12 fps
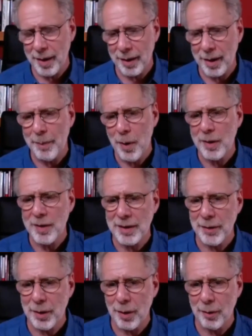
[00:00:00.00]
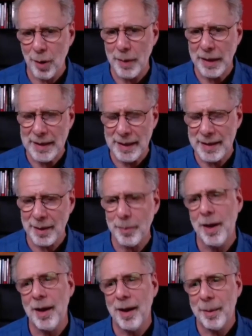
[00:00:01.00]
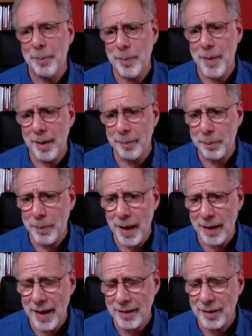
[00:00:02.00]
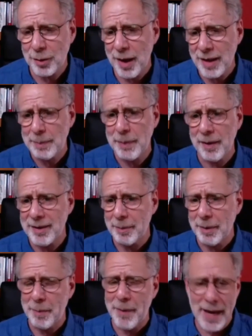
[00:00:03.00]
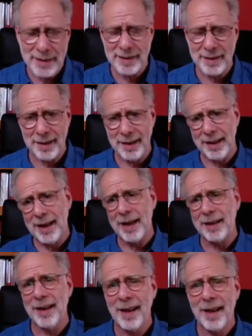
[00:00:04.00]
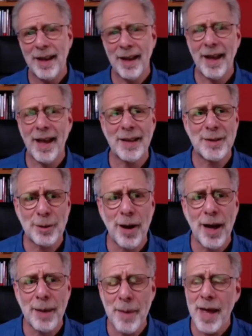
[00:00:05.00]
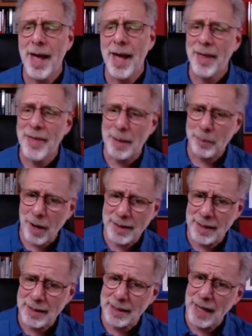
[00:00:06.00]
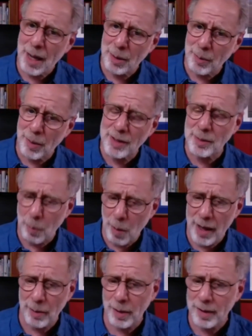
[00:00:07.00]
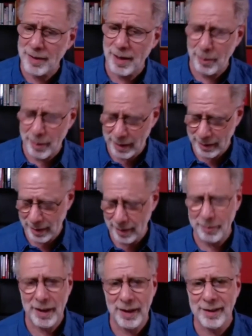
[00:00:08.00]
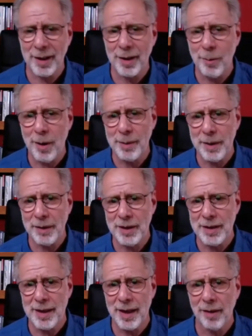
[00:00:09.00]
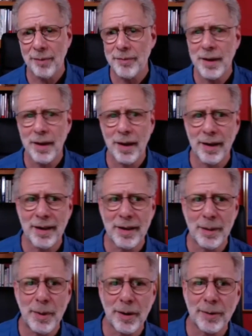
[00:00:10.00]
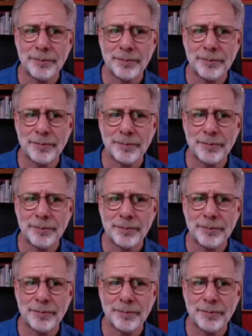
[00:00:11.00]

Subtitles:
components of your aerobic system, and that stress builds up capacity. And again, I describe that process and how it works and why it works that way in quite a bit of detail in the book.